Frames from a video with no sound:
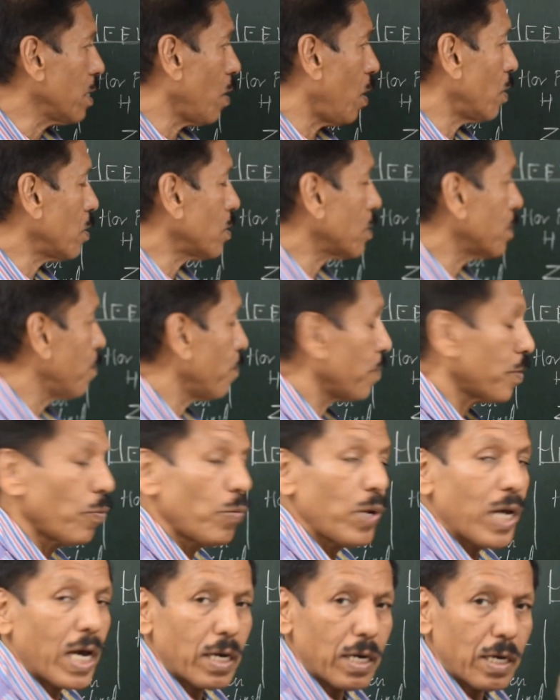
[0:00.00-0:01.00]
north,
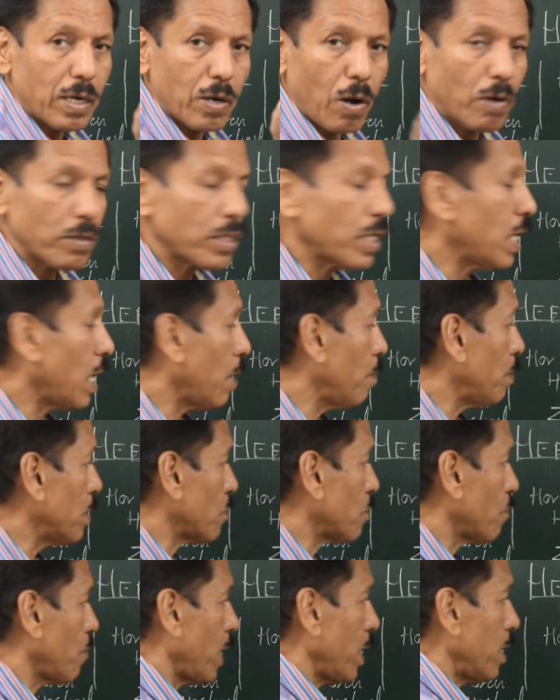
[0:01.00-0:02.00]
we are in northern
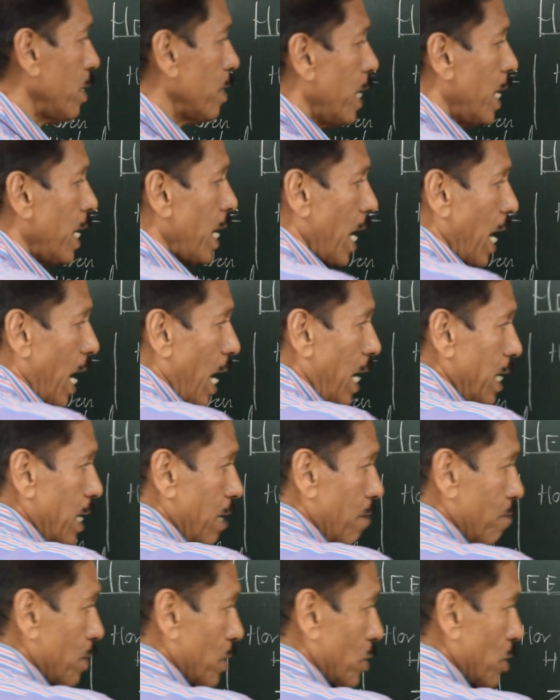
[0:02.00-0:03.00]
hemisphere, and
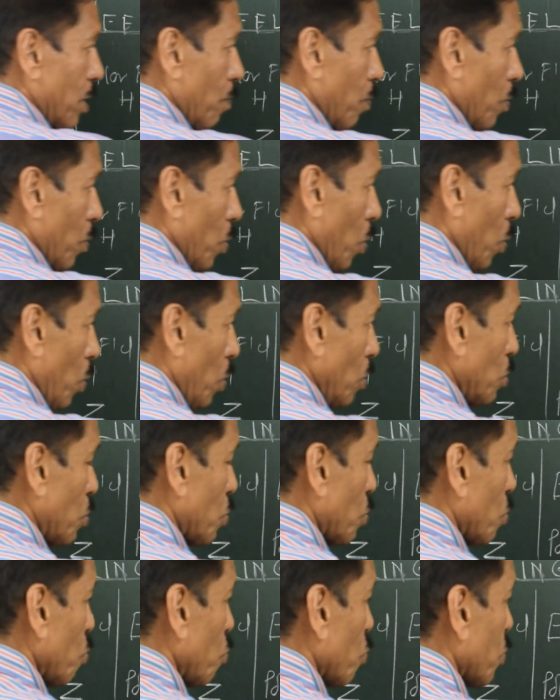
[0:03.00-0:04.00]
if the ship rolls
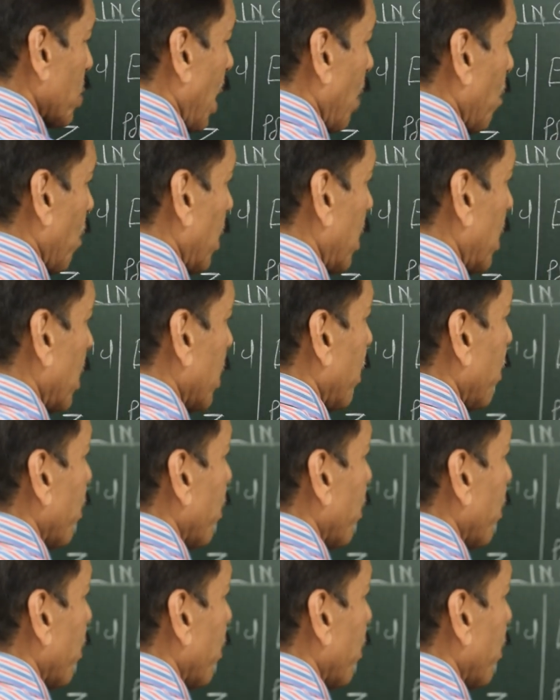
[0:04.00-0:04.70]
to starboard,